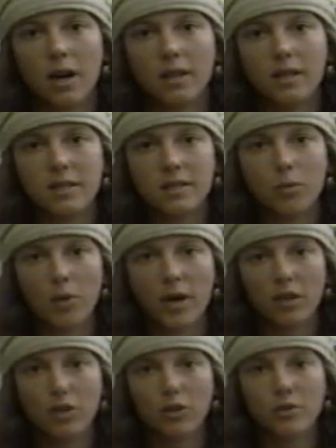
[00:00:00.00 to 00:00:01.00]
An easy way
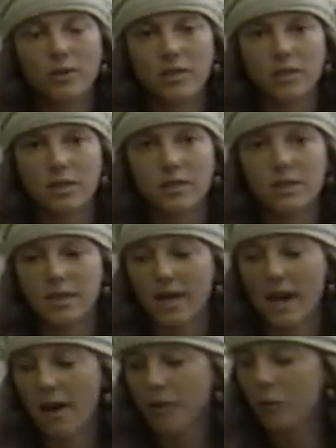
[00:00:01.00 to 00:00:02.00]
to use it is to
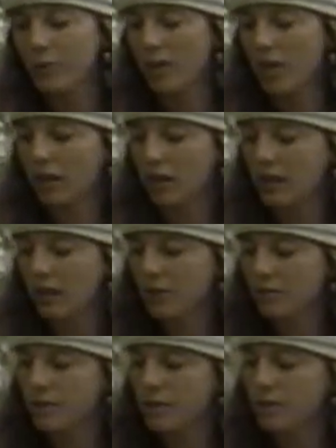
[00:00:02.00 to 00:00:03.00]
gather a
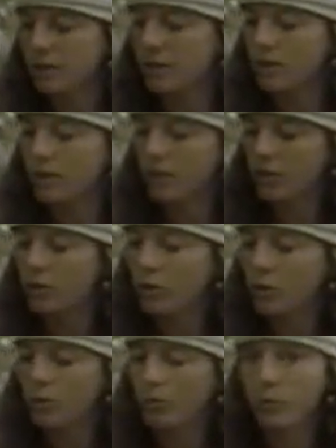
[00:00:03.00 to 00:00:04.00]
leaf,
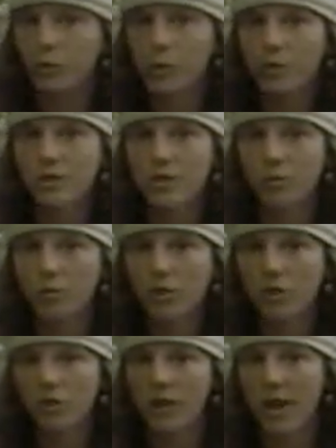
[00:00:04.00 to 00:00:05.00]
bruise it with your